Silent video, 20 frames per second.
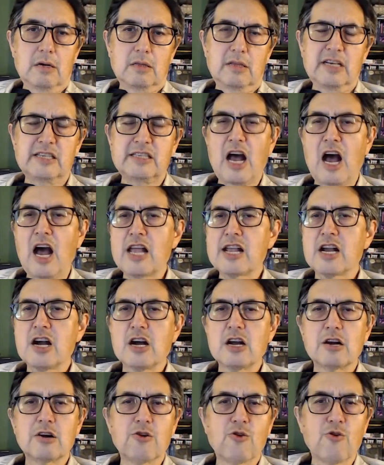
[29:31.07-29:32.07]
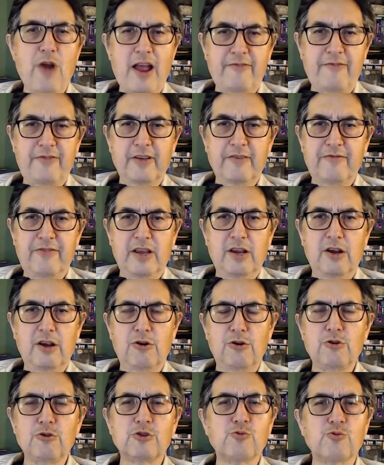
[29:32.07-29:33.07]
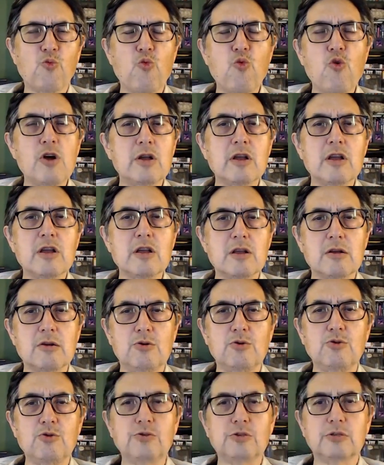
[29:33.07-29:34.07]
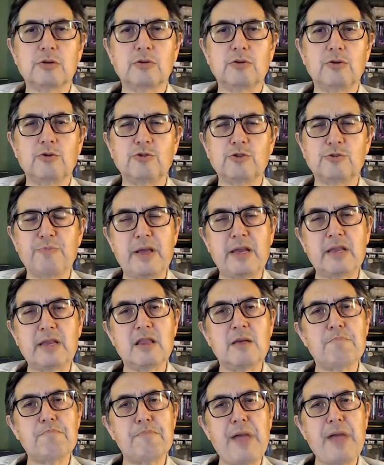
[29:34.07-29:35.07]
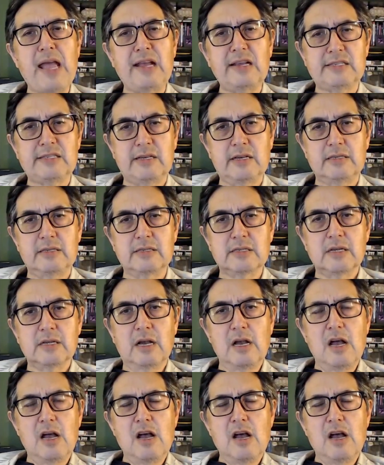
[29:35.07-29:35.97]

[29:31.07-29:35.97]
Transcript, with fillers: this iconographic figure who's one who's who's been the basis